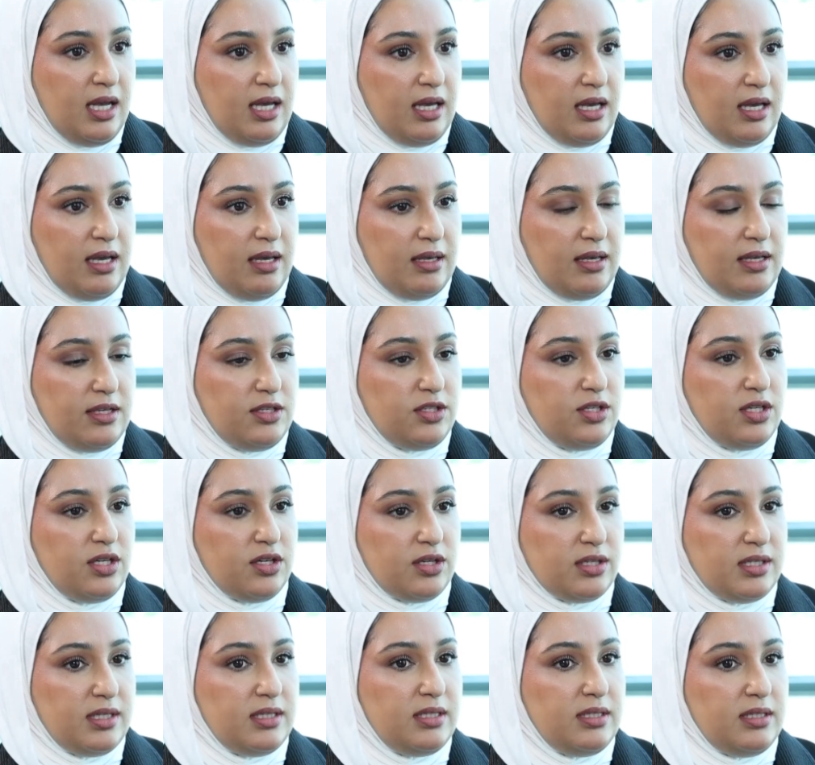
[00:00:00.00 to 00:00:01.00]
insulin
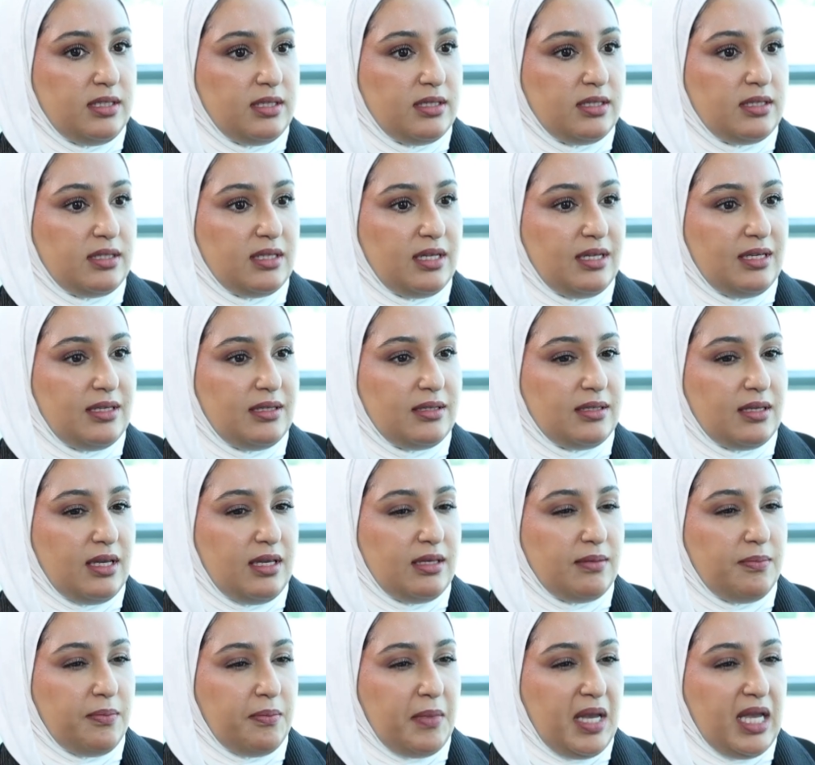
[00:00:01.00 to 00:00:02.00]
resistance is
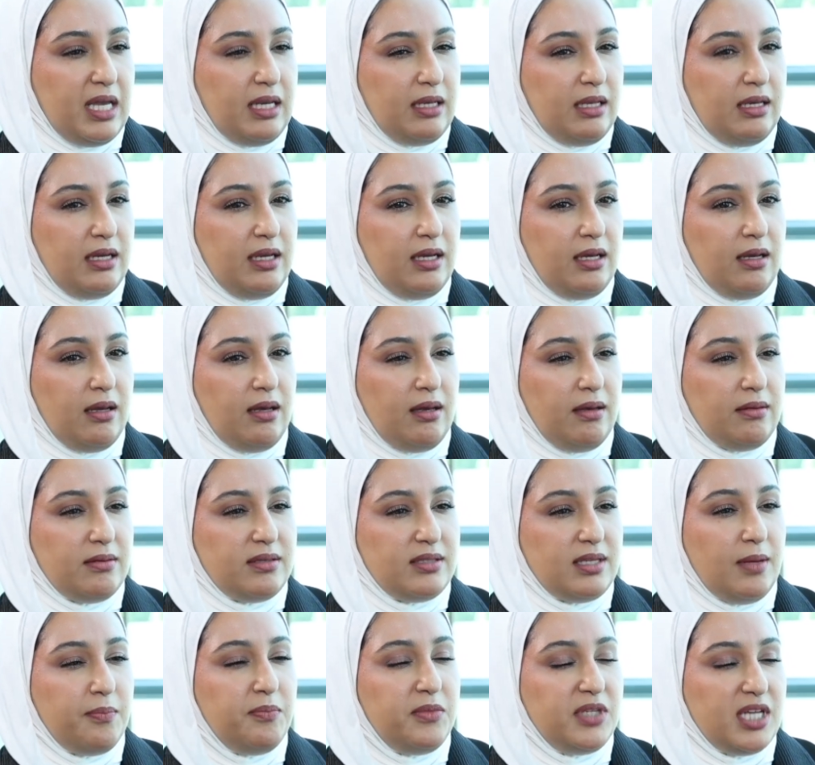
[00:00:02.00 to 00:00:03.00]
mainly,
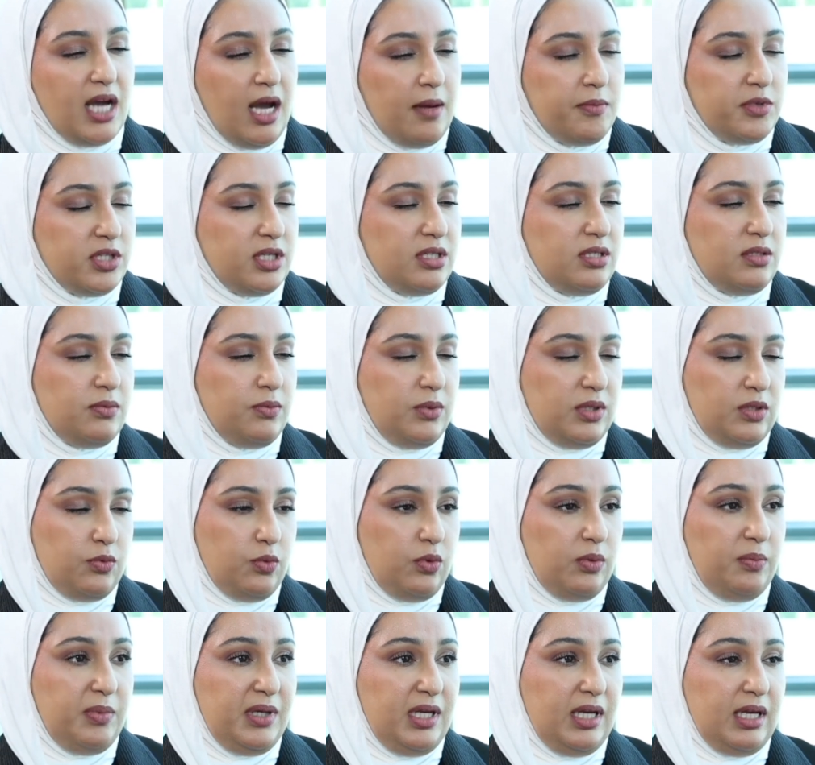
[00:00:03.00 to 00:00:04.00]
sometimes it
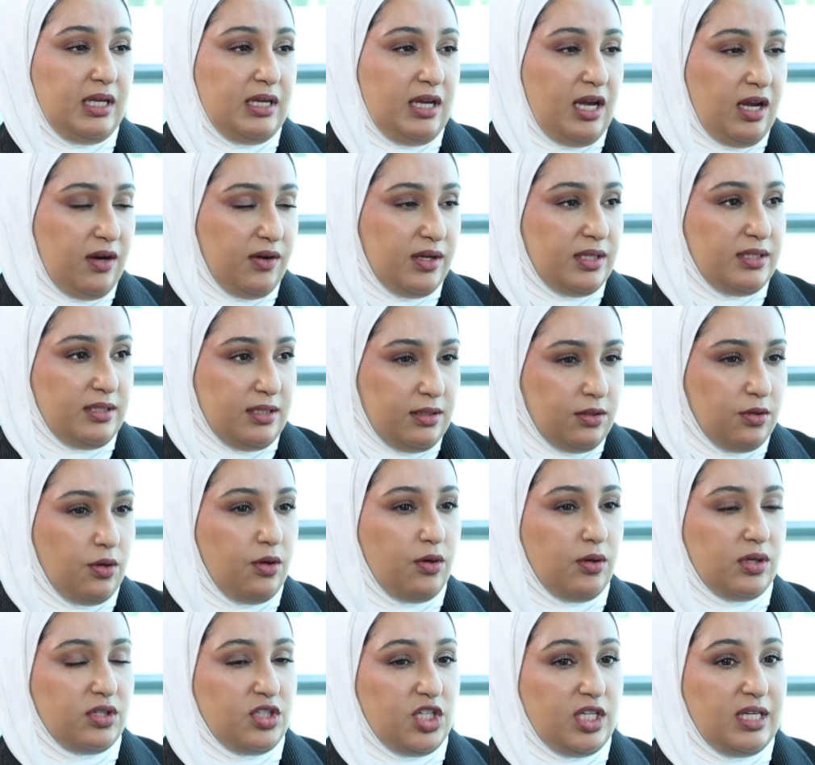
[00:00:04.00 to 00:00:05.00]
will be inherited
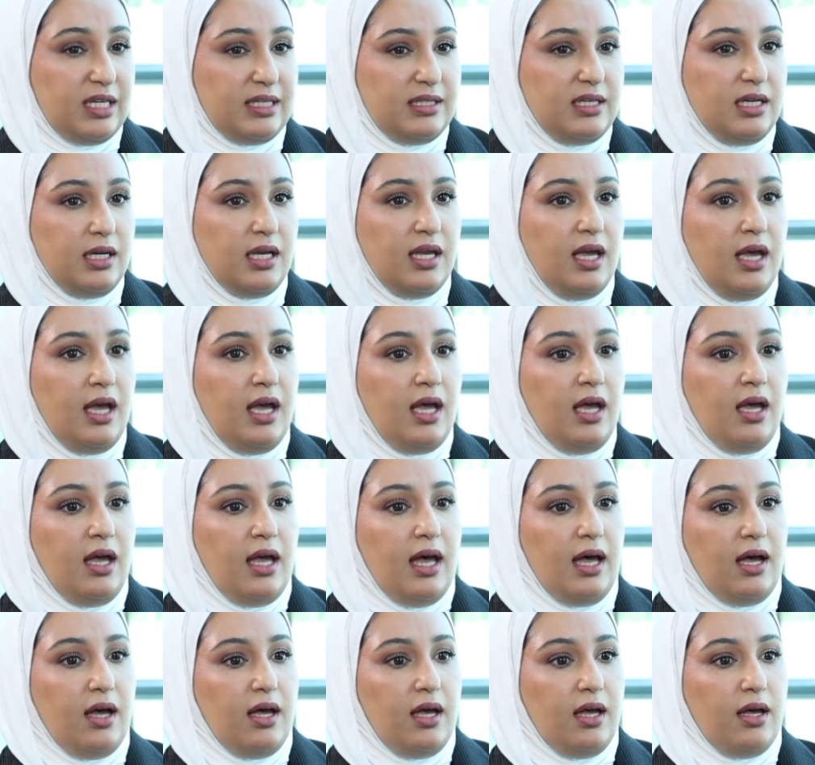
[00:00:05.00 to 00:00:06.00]
or genetic,
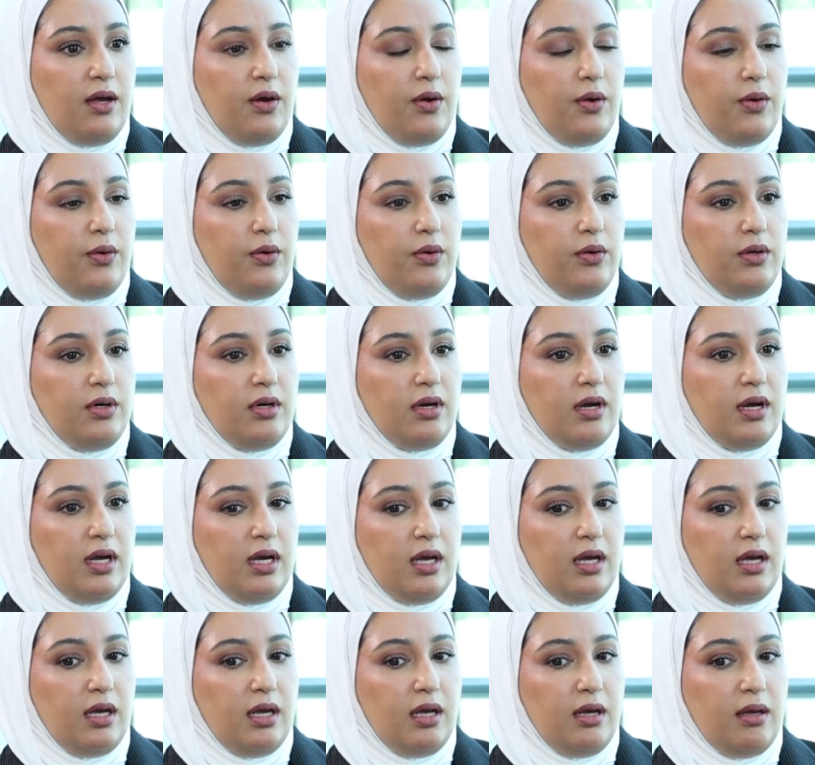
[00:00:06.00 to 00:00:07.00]
or
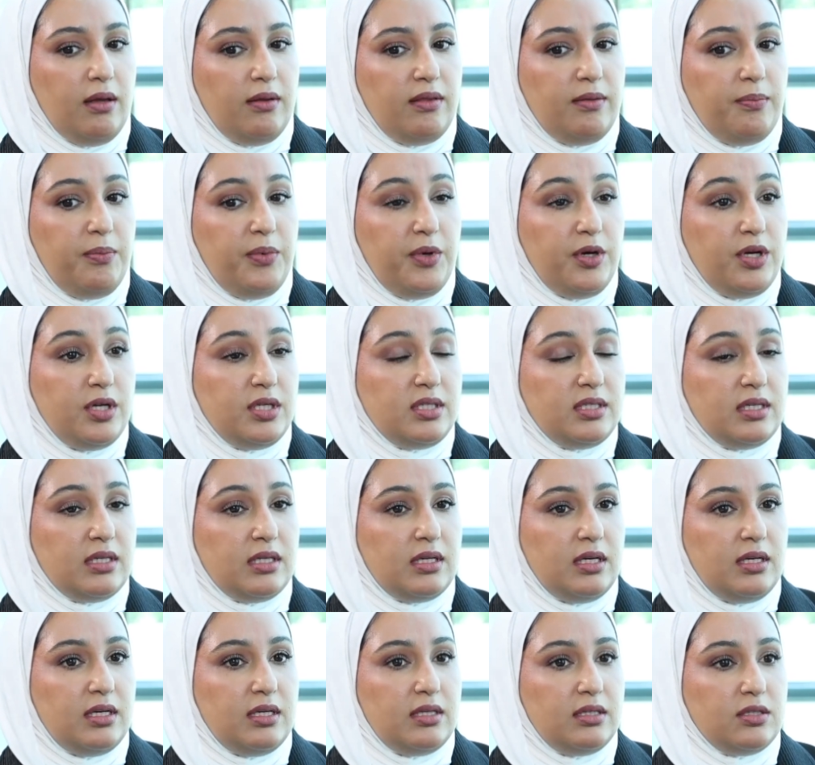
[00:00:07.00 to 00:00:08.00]
the
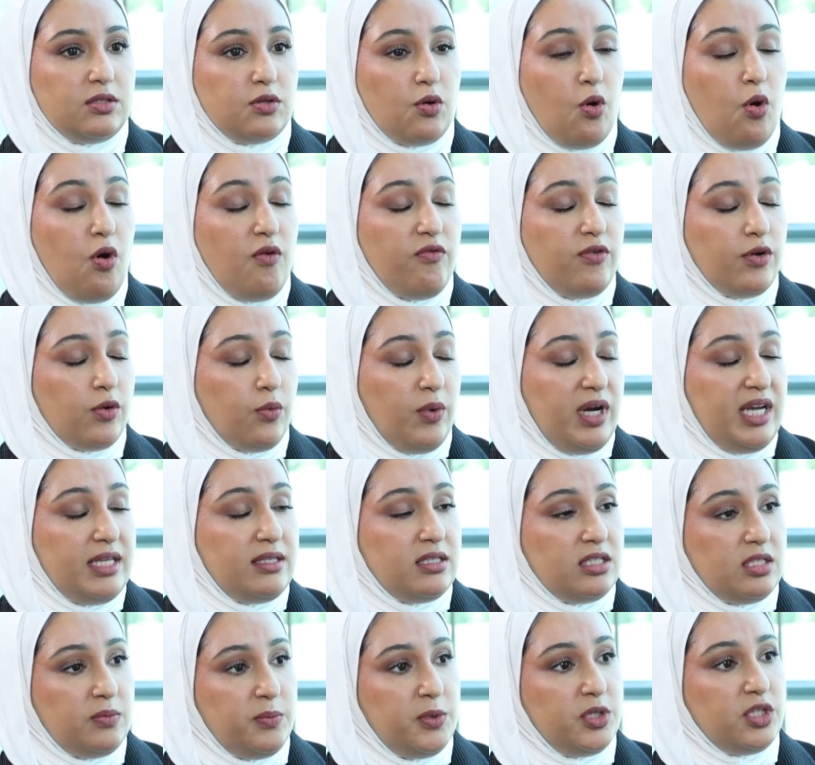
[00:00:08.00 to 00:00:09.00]
person is
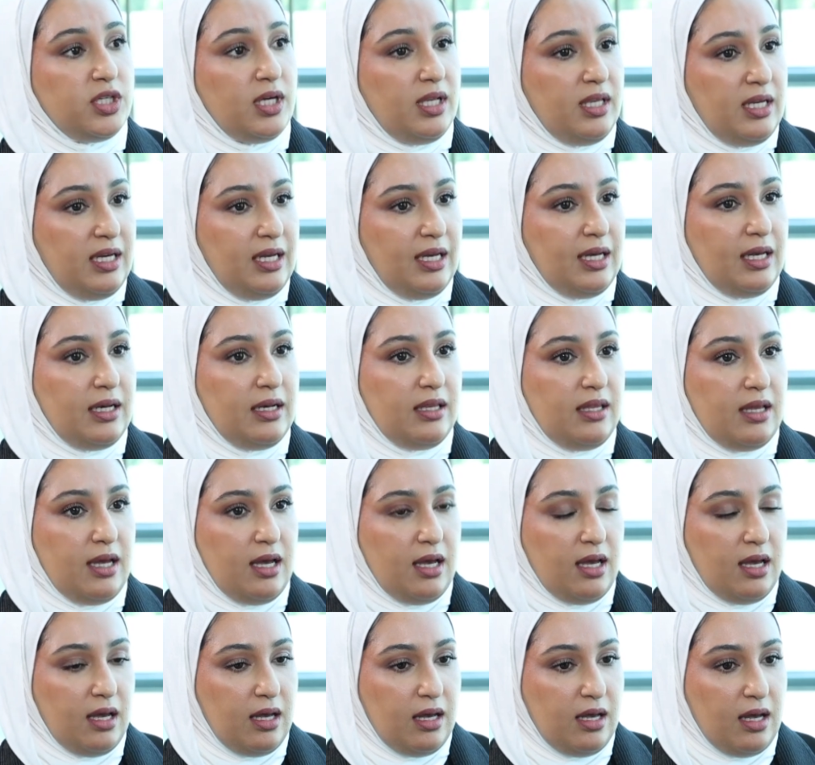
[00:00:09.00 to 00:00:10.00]
overweight, especially in
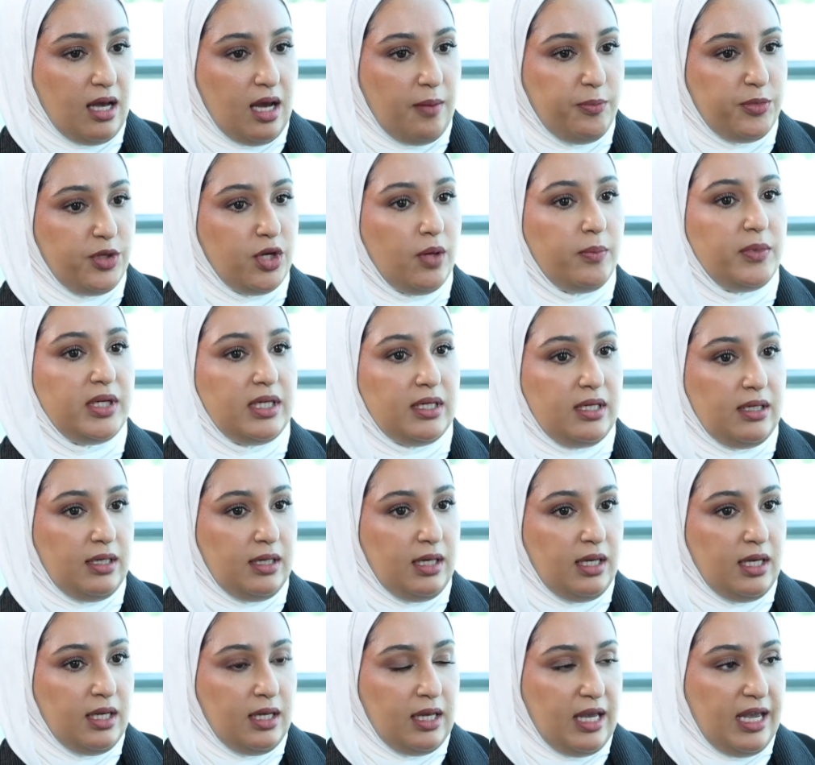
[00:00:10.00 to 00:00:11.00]
the abdominal
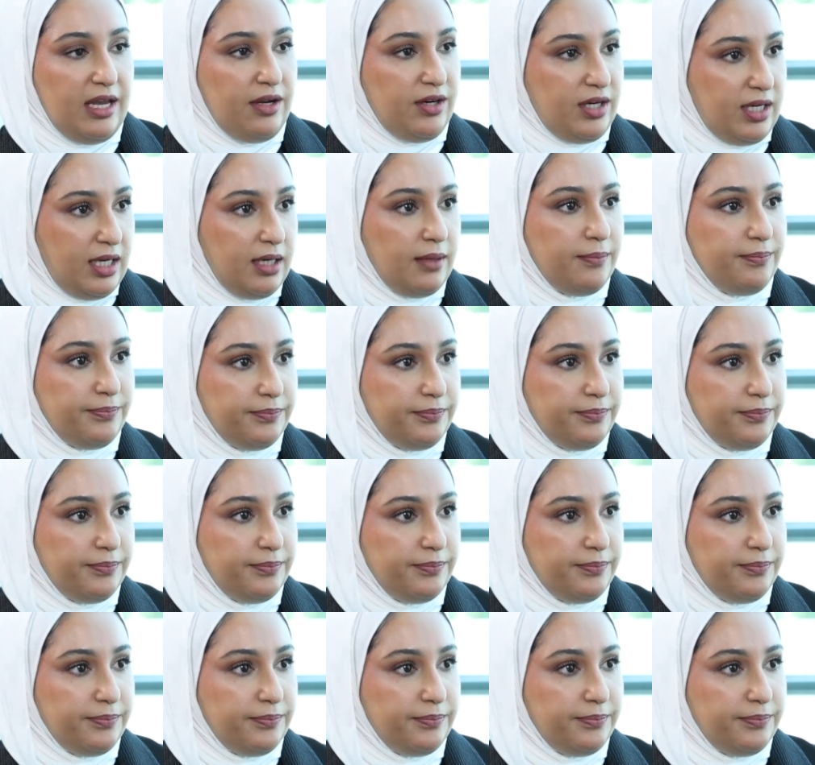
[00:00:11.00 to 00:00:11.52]
area.